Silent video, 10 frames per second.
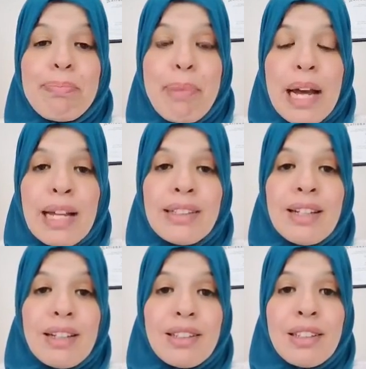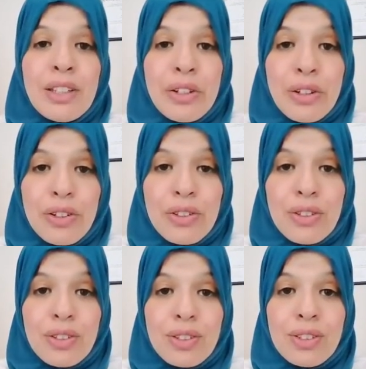Bad leaders
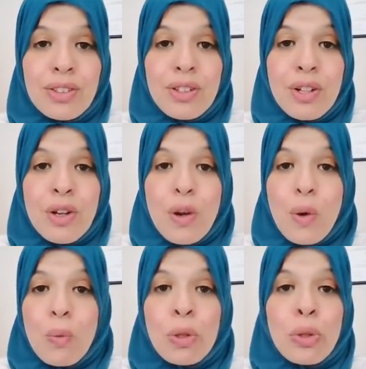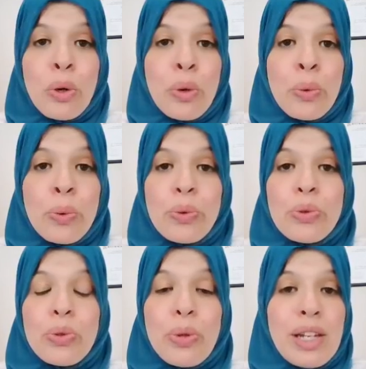will go
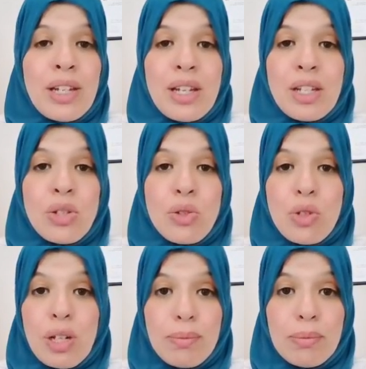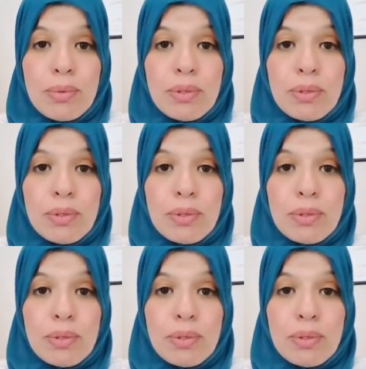to any extreme.